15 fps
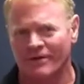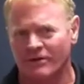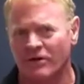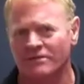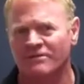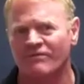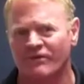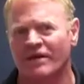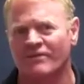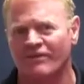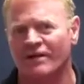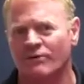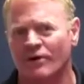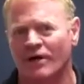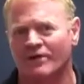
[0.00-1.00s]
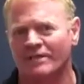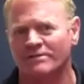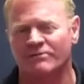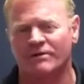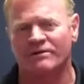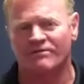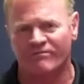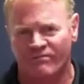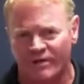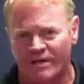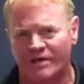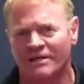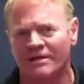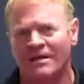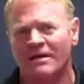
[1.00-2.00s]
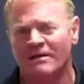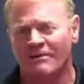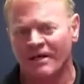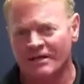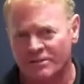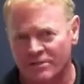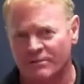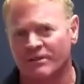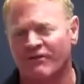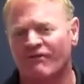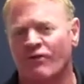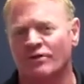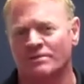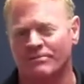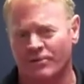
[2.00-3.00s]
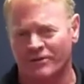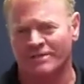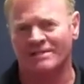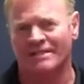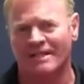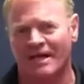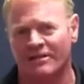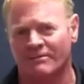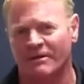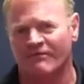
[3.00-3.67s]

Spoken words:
Knows them very, very well. And he's very instrumental force in putting this together.